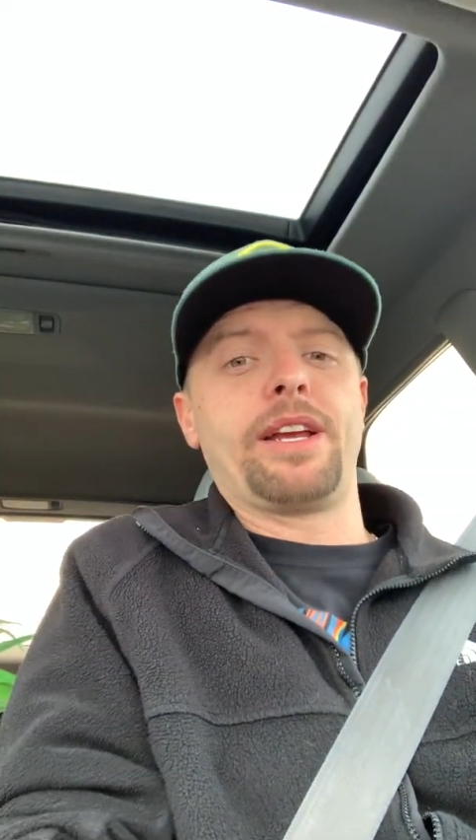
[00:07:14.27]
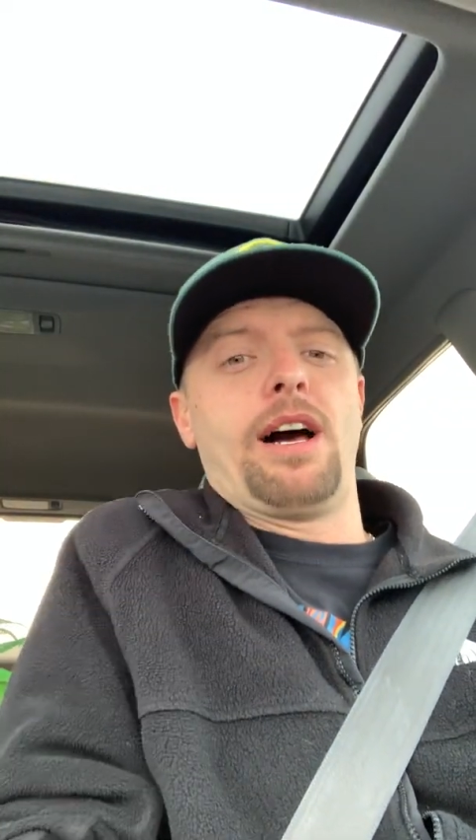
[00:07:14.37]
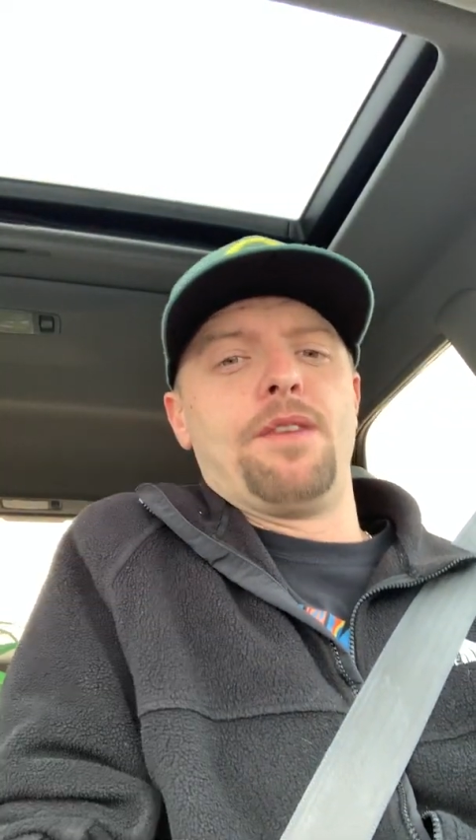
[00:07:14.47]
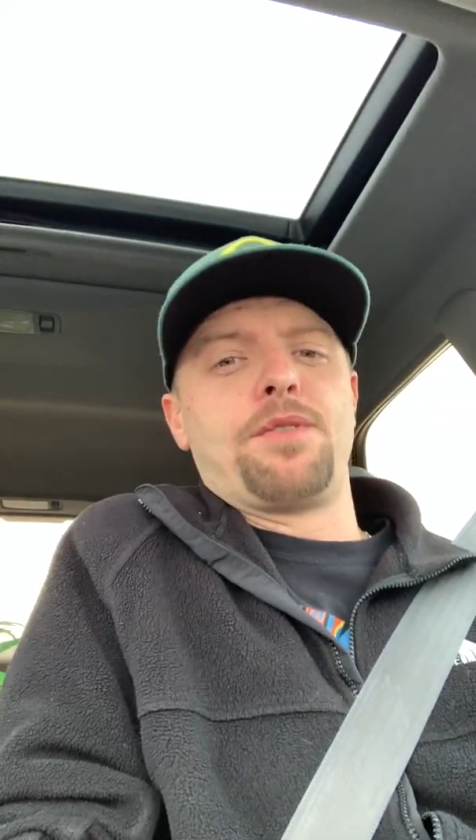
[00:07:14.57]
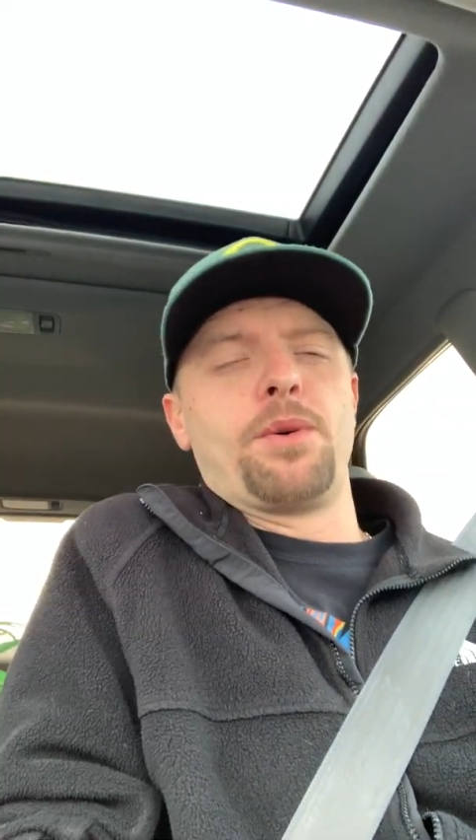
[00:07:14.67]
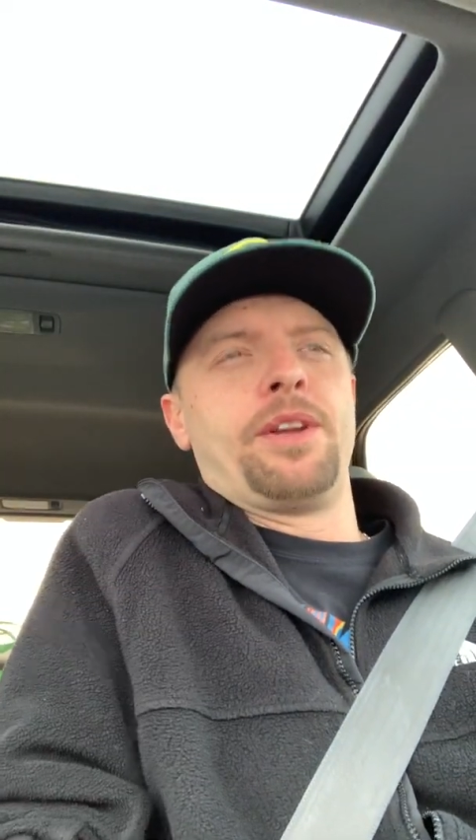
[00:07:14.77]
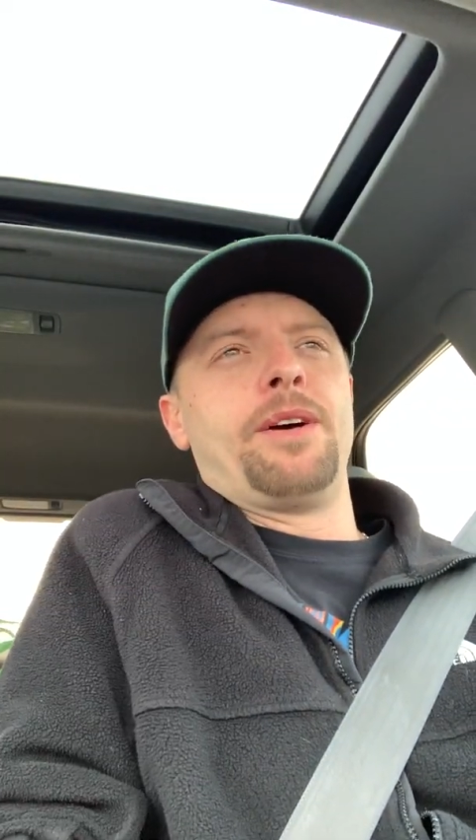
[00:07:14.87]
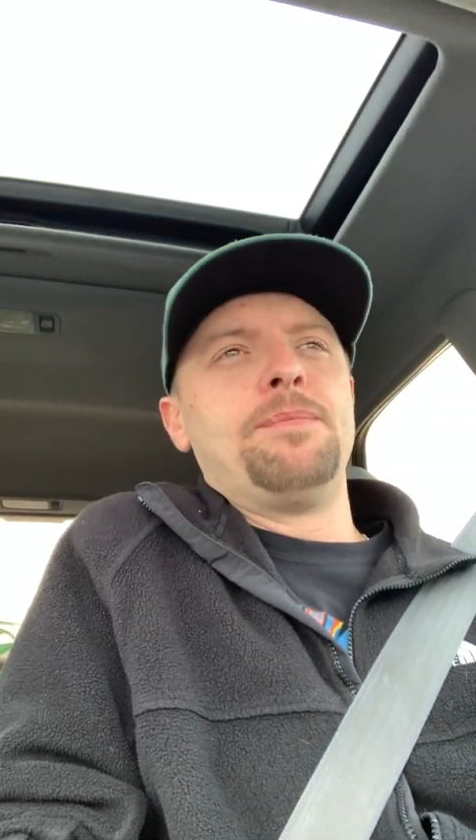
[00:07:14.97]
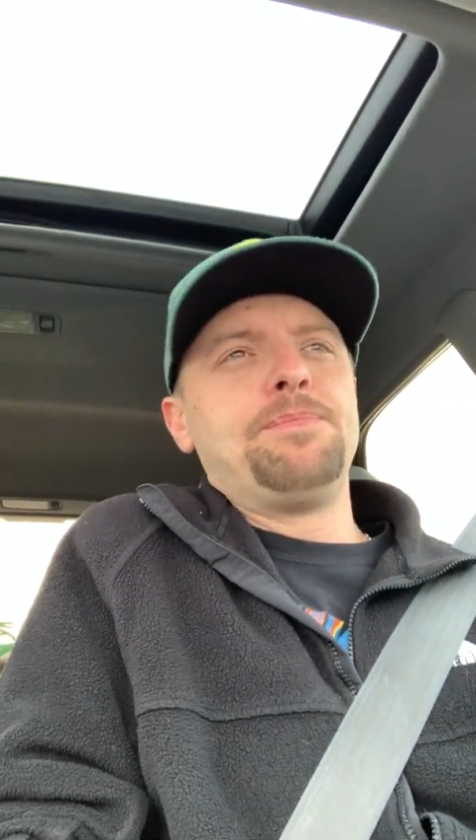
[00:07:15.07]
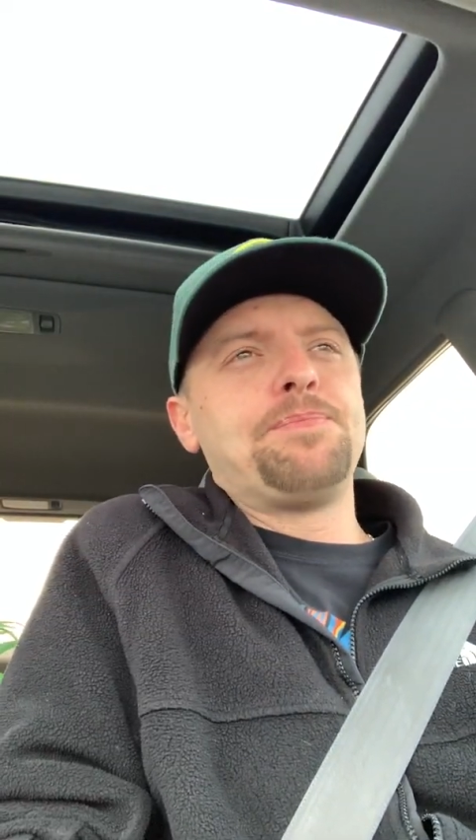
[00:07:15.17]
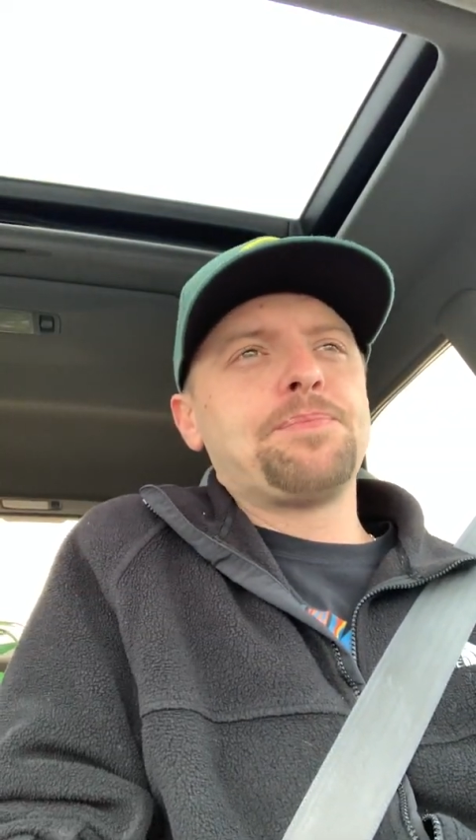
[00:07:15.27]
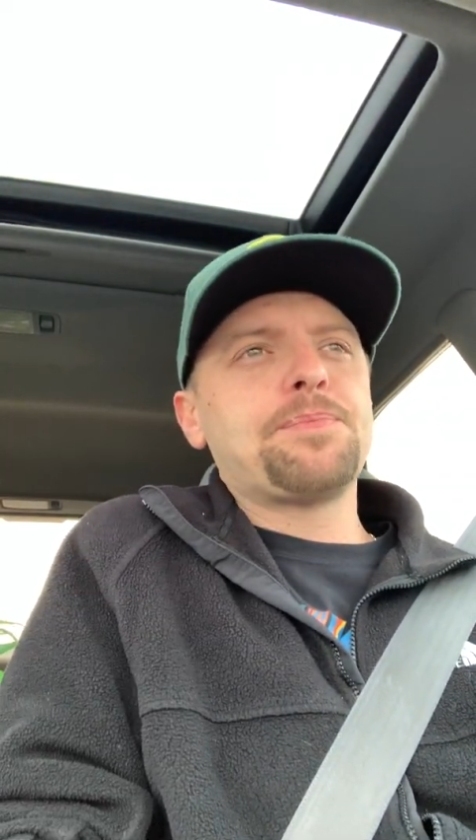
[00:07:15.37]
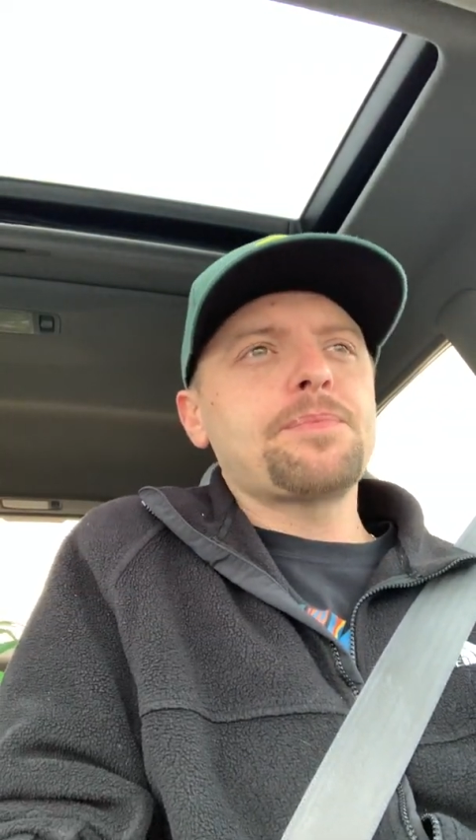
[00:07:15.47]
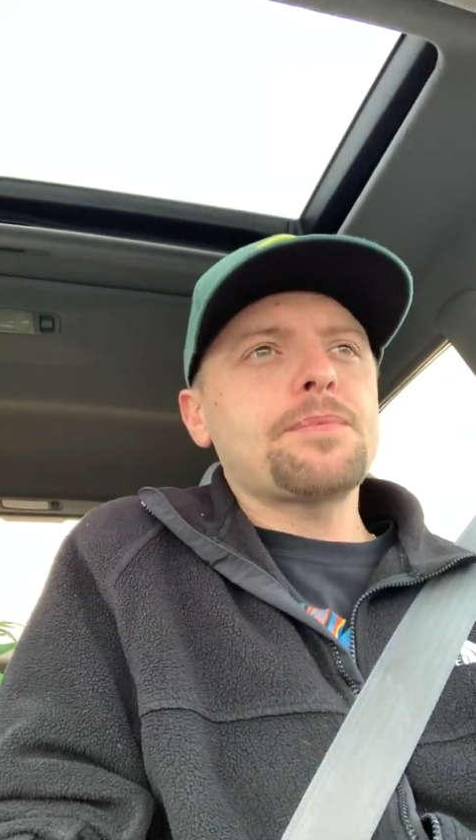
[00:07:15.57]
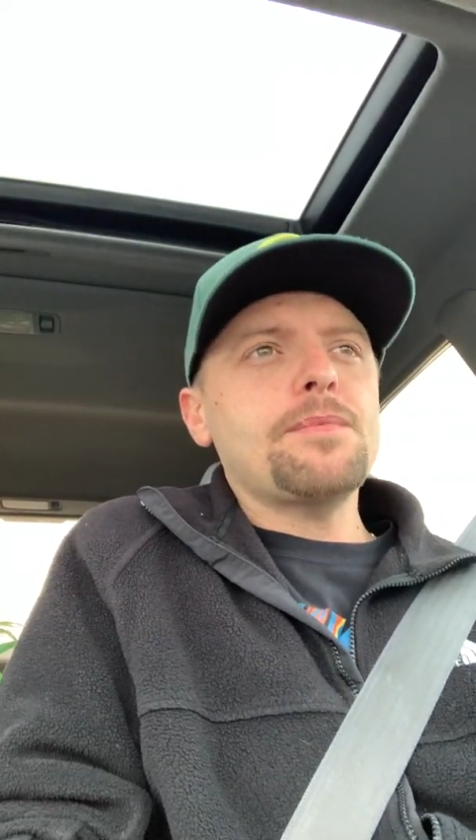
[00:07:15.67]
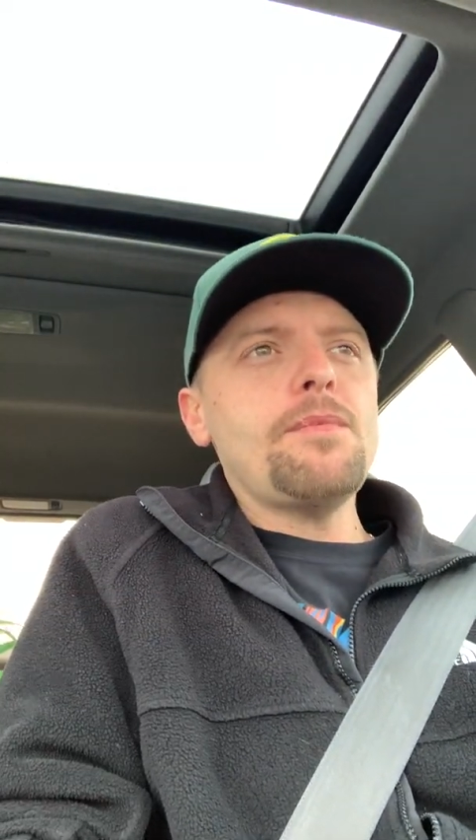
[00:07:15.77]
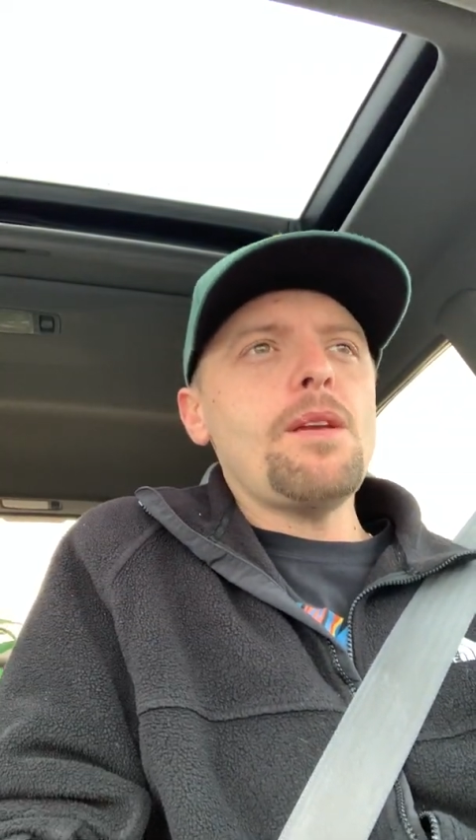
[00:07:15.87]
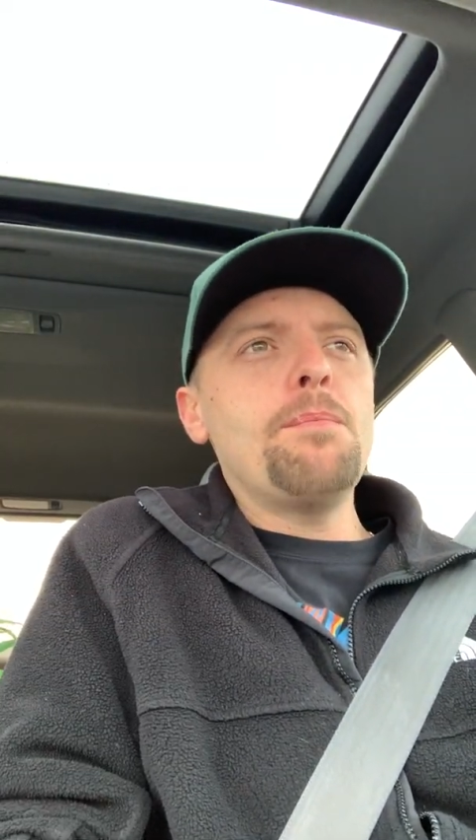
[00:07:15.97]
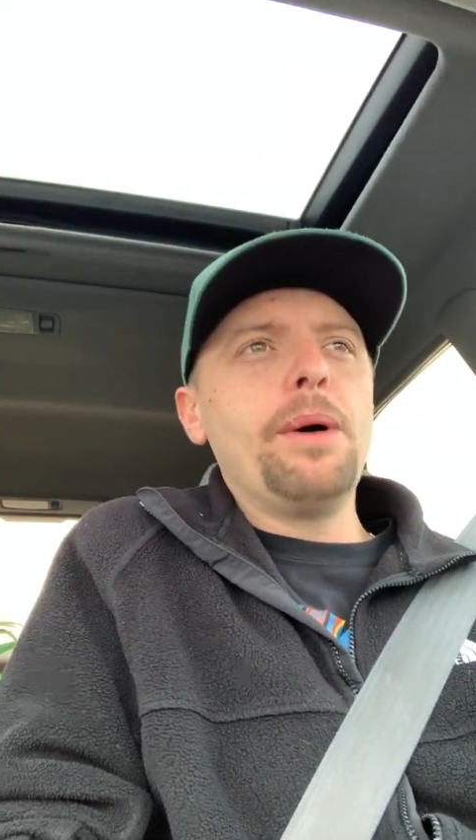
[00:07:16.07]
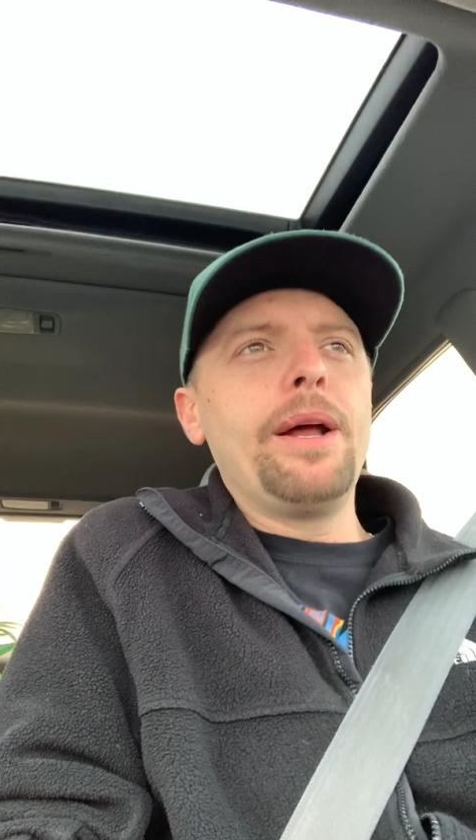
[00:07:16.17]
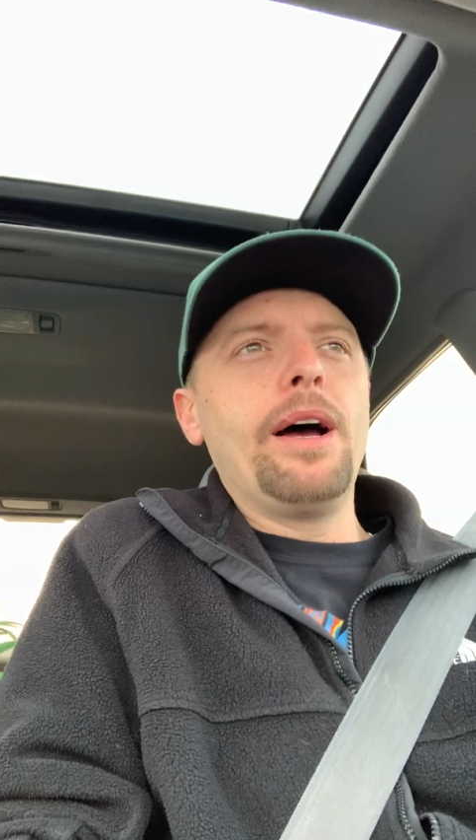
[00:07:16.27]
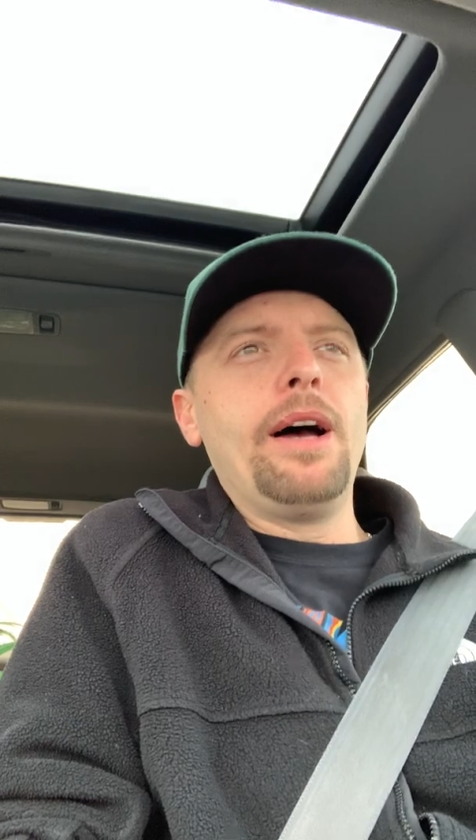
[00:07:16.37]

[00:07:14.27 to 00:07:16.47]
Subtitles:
California. But,